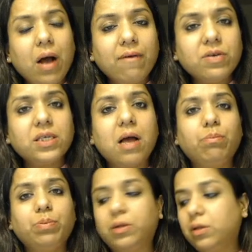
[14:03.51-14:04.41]
have a
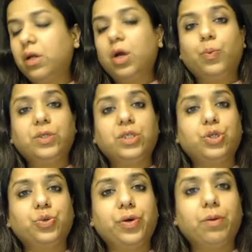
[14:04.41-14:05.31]
sample which is
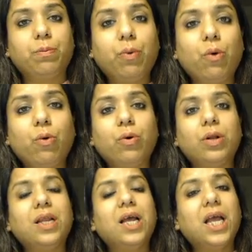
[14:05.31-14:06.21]
showing
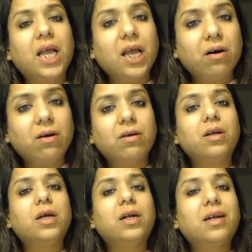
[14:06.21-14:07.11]
bone,
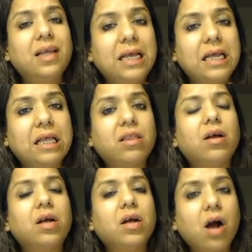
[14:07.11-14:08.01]
hair, teeth,
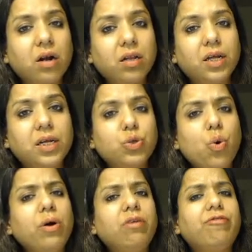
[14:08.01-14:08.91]
cartilage
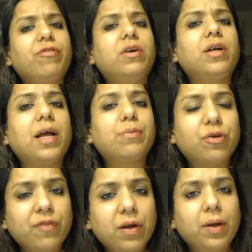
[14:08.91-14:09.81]
or different types
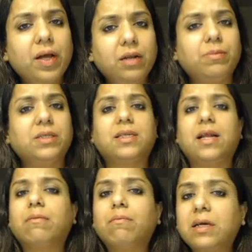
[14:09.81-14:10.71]
of elements
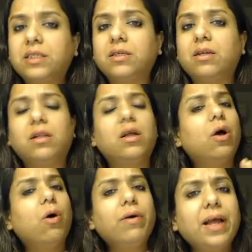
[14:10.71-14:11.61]
like muscle
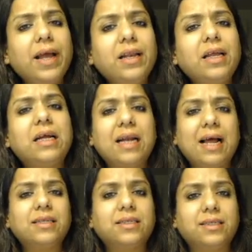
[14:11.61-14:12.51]
or any
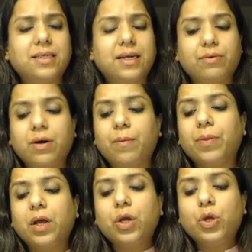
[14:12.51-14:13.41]
glands, etc.,
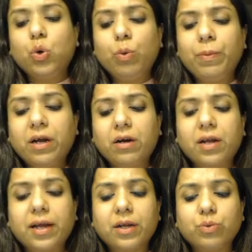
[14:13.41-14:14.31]
you make a
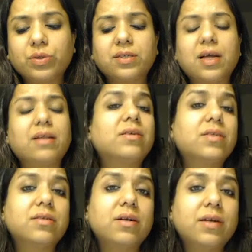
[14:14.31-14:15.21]
diagnosis that
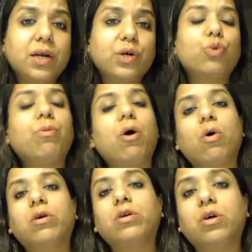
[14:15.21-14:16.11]
this is a teratoma
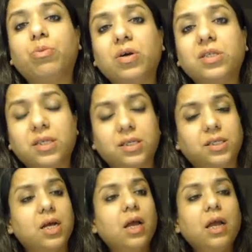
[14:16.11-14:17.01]
or a dermoid
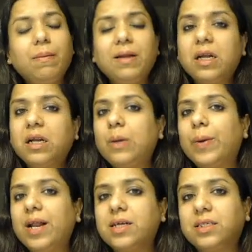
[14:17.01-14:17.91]
cyst. Immediately
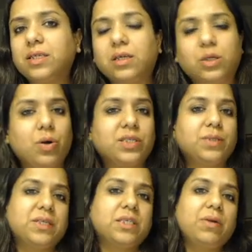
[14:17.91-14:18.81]
when I see the gross
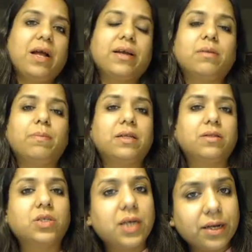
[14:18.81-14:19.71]
specimen, I can make
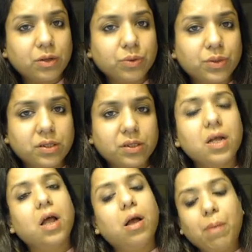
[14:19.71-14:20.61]
this diagnosis.
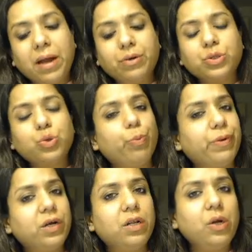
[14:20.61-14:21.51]

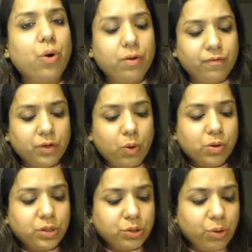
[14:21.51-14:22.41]
Microscopically
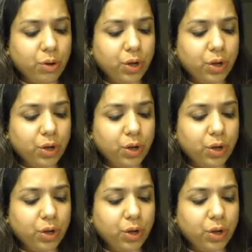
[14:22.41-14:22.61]
also,